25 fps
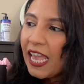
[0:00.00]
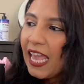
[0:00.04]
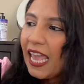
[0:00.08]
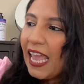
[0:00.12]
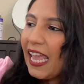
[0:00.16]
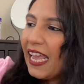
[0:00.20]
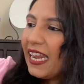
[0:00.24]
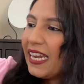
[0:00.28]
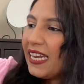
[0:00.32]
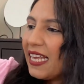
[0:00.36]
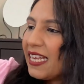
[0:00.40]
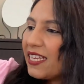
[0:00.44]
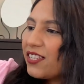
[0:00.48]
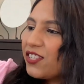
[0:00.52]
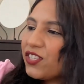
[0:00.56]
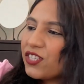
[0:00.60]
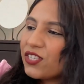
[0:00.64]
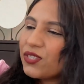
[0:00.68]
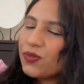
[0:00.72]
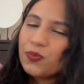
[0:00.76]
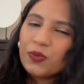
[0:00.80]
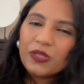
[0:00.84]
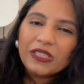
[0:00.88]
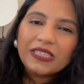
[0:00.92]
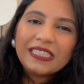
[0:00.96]
And it's
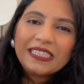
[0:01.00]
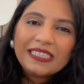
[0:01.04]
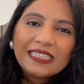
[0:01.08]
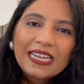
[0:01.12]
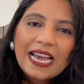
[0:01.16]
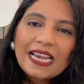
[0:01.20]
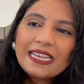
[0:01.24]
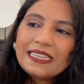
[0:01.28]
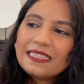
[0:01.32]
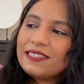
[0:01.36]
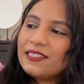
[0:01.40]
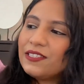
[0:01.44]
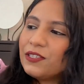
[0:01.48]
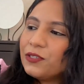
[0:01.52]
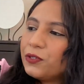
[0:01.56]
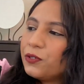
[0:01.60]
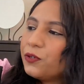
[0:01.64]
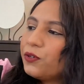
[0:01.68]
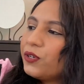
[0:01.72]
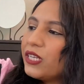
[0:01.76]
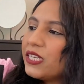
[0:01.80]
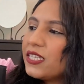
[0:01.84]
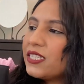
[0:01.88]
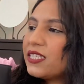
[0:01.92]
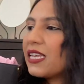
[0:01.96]
just really nice, you know.
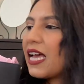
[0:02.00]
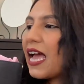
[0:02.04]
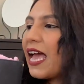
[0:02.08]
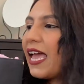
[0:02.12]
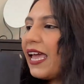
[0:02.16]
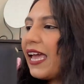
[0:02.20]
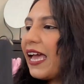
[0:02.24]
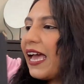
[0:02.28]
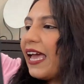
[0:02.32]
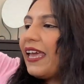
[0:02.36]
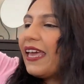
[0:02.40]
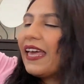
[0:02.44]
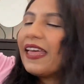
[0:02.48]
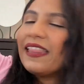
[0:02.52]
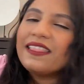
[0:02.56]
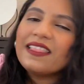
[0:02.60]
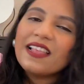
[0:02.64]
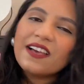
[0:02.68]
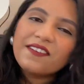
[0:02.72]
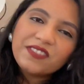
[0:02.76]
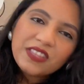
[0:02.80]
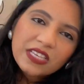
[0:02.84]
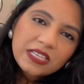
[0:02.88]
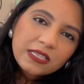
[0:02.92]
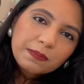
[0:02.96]
I
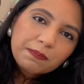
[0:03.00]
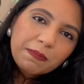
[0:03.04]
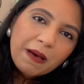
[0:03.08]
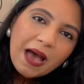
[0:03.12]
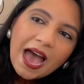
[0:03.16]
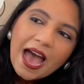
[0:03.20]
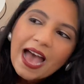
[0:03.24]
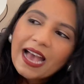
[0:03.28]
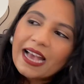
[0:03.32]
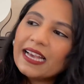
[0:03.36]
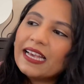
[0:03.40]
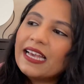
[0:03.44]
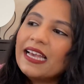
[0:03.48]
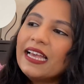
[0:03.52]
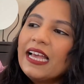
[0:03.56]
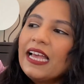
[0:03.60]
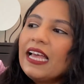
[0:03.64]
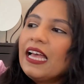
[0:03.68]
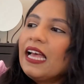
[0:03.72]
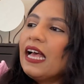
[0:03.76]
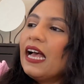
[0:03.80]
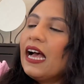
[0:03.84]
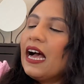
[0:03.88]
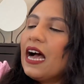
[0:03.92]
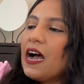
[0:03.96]
love this bag.
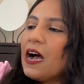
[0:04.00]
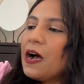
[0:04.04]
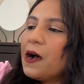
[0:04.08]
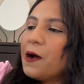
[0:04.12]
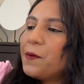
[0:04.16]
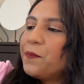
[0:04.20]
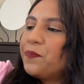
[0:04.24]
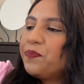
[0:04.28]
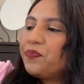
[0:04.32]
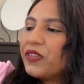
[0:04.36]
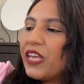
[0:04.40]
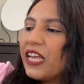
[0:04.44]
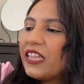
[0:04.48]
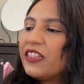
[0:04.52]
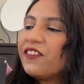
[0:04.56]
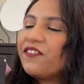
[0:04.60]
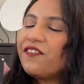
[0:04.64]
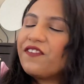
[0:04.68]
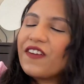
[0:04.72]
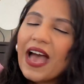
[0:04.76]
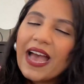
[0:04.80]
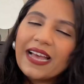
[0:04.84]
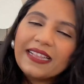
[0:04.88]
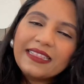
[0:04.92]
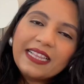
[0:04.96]
And the
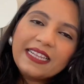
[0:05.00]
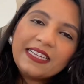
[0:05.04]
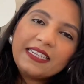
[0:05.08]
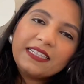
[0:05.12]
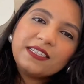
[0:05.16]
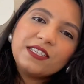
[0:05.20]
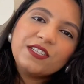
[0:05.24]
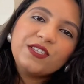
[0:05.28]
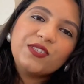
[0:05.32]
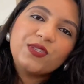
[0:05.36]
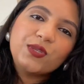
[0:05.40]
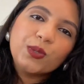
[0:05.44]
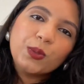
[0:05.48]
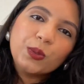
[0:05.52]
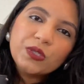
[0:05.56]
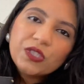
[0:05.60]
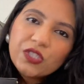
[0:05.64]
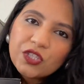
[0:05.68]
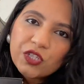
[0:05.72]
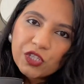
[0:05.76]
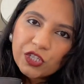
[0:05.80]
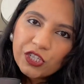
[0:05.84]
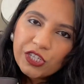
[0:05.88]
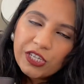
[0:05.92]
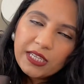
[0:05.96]
fact that it is so
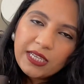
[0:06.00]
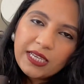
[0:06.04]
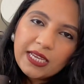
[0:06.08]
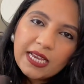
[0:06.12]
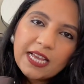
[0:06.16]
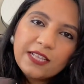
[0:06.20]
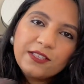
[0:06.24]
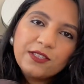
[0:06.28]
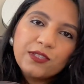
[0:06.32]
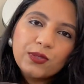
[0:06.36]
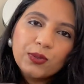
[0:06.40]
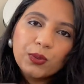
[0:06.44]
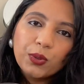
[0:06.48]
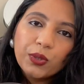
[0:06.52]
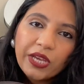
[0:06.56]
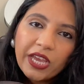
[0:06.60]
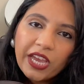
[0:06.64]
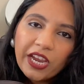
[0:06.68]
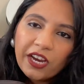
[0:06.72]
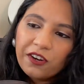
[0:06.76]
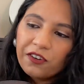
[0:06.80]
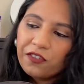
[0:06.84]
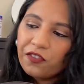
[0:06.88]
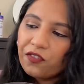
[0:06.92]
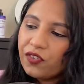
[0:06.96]
sturdy and so
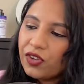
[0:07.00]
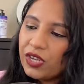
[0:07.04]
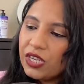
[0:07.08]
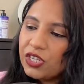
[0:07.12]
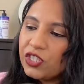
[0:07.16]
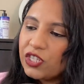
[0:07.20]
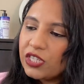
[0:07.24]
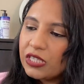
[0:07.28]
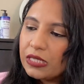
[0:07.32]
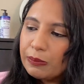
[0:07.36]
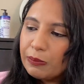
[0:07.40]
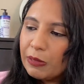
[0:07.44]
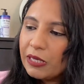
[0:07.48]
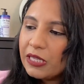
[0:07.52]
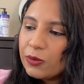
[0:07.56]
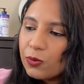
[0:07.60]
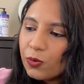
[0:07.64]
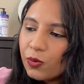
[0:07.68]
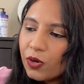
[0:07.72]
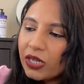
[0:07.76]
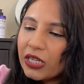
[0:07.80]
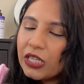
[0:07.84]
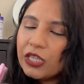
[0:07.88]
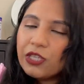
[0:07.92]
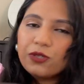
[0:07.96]
carefree just makes me
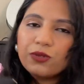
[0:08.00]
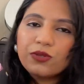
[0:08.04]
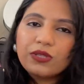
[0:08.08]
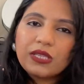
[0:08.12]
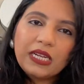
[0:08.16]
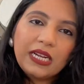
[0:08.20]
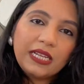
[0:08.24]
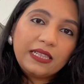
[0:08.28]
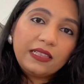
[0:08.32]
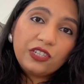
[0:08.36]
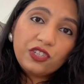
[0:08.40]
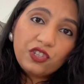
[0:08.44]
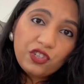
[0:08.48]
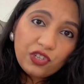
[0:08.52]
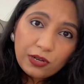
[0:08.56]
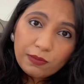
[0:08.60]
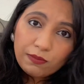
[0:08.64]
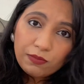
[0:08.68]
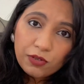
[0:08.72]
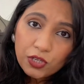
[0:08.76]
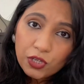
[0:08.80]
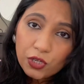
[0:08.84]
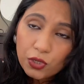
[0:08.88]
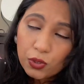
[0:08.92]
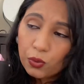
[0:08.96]
want to use it at the
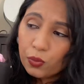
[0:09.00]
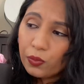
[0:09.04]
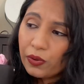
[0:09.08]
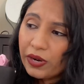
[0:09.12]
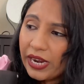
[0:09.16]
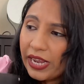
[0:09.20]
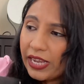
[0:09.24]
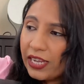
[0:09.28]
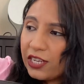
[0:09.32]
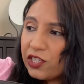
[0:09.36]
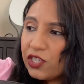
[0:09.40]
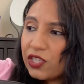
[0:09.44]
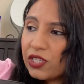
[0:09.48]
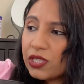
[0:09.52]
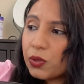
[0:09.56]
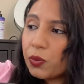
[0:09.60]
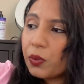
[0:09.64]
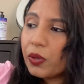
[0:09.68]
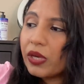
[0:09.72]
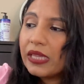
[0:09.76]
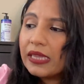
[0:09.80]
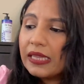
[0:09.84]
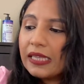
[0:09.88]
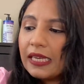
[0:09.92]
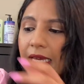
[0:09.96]
gym too, where I can just
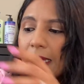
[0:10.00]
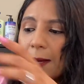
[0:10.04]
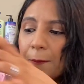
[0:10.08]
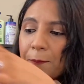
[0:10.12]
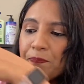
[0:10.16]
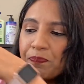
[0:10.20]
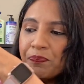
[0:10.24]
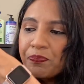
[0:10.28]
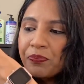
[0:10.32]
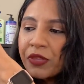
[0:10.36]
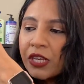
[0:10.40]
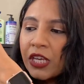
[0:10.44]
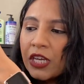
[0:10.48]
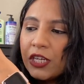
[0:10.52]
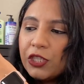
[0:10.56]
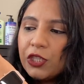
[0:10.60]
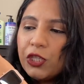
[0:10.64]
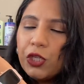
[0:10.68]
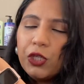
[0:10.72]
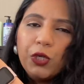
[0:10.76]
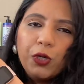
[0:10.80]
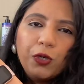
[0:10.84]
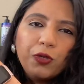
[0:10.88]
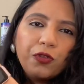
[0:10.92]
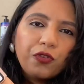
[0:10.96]
quickly, you
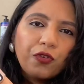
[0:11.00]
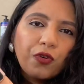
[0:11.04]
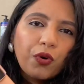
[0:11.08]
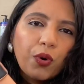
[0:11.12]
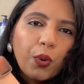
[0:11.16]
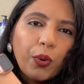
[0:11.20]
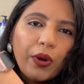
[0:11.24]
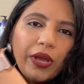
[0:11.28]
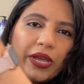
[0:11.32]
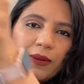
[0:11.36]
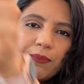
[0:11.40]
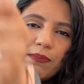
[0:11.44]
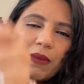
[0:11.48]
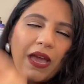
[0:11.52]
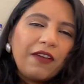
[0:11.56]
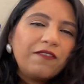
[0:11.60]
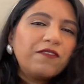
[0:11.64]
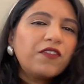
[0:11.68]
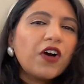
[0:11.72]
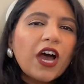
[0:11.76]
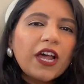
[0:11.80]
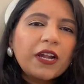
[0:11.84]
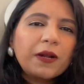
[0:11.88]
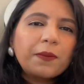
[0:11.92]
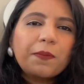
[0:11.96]
know, throw in my
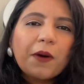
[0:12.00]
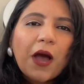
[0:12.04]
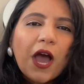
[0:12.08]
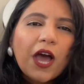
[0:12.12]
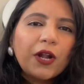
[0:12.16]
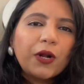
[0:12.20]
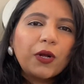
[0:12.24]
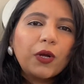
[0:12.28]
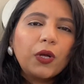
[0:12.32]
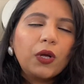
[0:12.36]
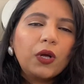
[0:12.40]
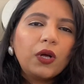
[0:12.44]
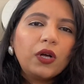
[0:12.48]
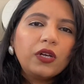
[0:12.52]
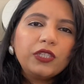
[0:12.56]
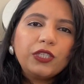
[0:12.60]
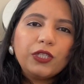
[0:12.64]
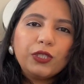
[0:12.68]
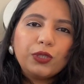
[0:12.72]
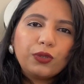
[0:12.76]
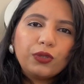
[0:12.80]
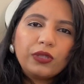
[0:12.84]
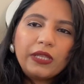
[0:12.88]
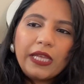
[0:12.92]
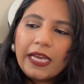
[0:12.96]
water bottle, you
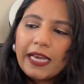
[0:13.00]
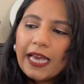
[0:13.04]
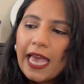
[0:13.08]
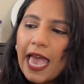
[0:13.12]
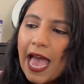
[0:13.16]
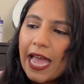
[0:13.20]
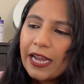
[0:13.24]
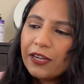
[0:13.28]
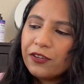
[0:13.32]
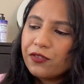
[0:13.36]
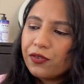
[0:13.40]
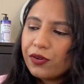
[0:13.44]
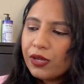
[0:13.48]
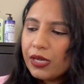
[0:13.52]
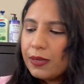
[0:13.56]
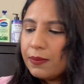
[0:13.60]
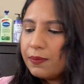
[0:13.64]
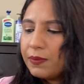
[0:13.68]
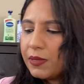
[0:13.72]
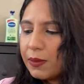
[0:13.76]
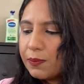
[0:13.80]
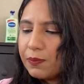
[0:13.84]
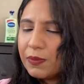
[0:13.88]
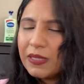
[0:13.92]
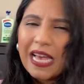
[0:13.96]
know, like a hand cream,
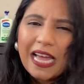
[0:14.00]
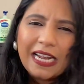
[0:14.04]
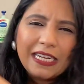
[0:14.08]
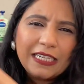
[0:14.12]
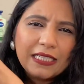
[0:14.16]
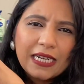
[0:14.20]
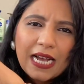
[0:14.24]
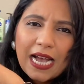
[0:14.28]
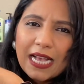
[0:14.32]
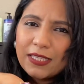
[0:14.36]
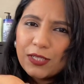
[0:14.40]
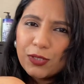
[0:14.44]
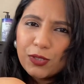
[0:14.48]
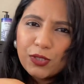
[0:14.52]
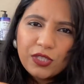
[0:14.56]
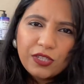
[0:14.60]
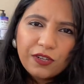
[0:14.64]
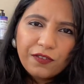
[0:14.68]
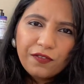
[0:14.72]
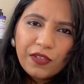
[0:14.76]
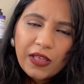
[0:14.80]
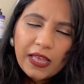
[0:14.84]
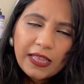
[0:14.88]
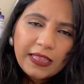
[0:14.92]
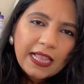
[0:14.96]
some sanitizer, stuff
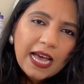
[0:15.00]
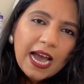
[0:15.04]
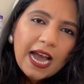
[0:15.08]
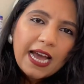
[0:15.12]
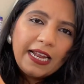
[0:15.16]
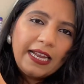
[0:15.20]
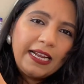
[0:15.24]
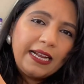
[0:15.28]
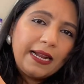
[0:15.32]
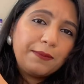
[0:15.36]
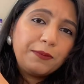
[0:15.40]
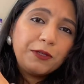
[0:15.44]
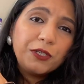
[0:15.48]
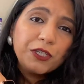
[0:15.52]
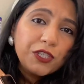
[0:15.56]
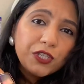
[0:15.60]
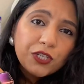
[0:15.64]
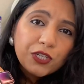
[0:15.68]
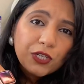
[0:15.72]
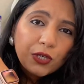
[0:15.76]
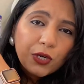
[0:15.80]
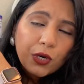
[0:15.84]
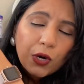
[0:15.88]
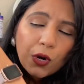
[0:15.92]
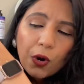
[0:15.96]
like that, and I'm good
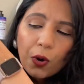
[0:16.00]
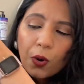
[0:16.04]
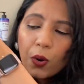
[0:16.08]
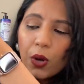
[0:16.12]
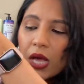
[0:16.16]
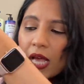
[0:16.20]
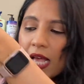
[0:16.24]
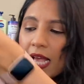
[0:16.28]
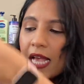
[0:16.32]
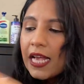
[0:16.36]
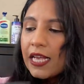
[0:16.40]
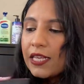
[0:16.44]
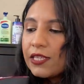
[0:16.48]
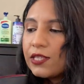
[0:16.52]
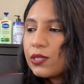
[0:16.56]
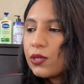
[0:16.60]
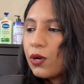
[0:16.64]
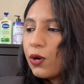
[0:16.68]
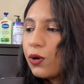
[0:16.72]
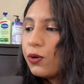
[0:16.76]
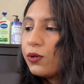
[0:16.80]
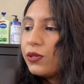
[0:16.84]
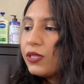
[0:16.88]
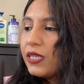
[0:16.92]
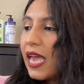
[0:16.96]
to go.
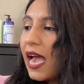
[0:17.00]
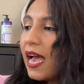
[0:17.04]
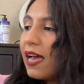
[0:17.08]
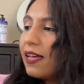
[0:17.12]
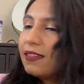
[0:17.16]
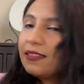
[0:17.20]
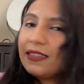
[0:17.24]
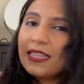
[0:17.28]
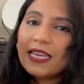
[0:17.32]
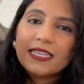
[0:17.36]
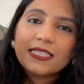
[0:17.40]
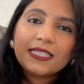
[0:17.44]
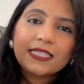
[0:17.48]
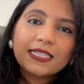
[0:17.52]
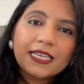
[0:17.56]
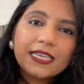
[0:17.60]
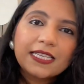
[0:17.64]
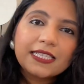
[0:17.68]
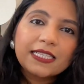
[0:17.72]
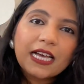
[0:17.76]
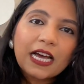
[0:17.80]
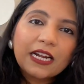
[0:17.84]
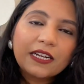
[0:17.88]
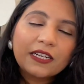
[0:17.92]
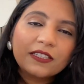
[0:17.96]
So yeah, this is
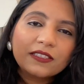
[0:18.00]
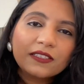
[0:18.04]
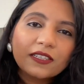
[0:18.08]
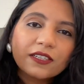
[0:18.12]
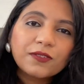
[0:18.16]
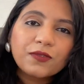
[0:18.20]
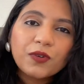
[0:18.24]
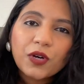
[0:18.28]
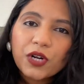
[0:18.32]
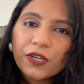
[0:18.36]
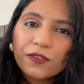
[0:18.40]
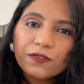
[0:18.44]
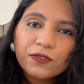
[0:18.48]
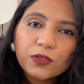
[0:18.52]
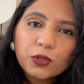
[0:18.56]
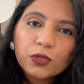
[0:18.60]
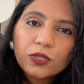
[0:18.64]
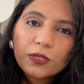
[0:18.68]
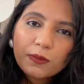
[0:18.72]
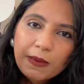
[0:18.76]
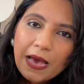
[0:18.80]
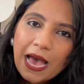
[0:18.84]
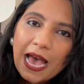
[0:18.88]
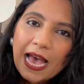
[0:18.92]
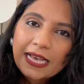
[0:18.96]
another one of those
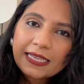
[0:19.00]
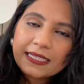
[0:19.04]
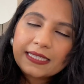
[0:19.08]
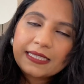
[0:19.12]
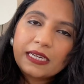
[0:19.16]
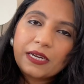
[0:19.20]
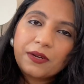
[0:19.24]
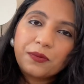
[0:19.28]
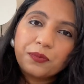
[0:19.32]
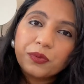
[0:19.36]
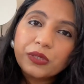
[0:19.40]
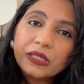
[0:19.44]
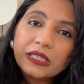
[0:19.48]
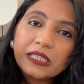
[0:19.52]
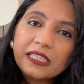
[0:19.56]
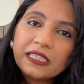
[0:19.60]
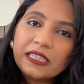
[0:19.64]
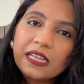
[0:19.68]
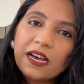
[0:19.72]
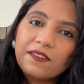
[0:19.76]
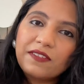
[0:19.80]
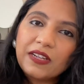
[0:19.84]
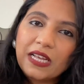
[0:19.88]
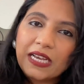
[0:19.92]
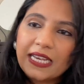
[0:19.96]
bags that I really
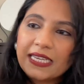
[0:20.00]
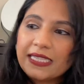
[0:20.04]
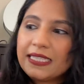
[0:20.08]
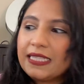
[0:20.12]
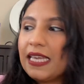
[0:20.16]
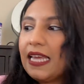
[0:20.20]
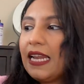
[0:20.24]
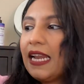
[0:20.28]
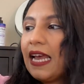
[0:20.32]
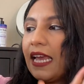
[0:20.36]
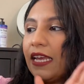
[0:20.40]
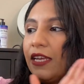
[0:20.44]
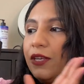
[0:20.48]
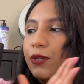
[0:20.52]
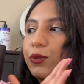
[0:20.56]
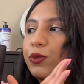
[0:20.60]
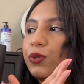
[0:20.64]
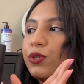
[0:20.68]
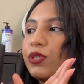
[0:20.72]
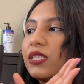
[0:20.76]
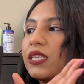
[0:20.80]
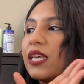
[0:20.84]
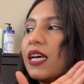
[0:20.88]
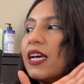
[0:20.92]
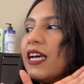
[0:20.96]
love. Like I said, I
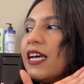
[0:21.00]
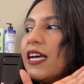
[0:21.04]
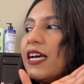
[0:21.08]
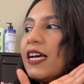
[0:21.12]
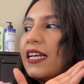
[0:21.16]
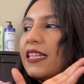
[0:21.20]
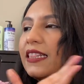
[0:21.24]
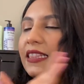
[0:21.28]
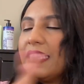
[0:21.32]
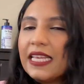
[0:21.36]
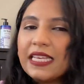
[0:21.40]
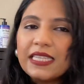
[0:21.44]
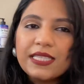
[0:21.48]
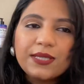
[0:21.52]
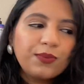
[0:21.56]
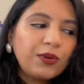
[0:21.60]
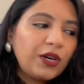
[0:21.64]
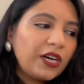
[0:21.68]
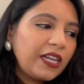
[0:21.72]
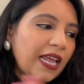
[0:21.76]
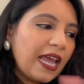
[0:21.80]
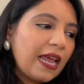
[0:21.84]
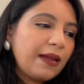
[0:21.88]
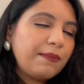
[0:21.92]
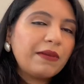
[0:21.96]
use this
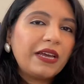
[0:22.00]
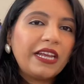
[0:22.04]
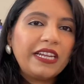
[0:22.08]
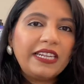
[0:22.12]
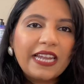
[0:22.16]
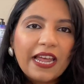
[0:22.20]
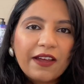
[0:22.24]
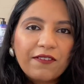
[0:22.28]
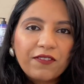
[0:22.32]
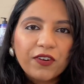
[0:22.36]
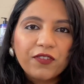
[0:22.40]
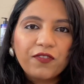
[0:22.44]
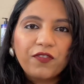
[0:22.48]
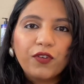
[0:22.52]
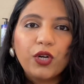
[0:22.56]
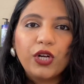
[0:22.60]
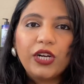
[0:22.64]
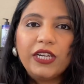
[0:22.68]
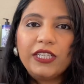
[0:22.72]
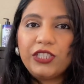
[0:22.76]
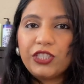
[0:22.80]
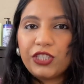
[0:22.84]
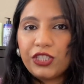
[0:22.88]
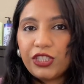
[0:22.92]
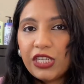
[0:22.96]
one and my Neverfull
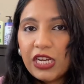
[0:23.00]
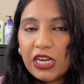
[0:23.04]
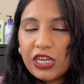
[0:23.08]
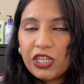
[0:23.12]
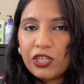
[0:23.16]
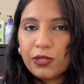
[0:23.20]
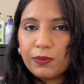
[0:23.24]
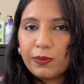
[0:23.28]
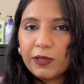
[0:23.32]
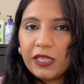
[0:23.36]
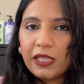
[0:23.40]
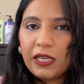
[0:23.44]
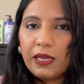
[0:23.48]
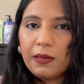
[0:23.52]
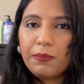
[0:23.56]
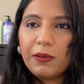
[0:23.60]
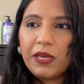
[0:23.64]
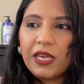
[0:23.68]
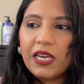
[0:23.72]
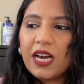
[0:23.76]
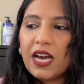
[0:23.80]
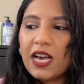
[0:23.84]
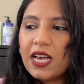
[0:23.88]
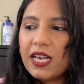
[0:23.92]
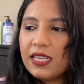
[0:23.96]
interchangeably
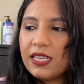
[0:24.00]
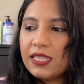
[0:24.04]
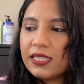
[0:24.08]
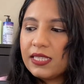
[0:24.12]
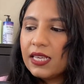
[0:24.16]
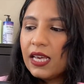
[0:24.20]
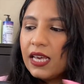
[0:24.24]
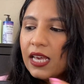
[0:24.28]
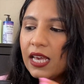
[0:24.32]
because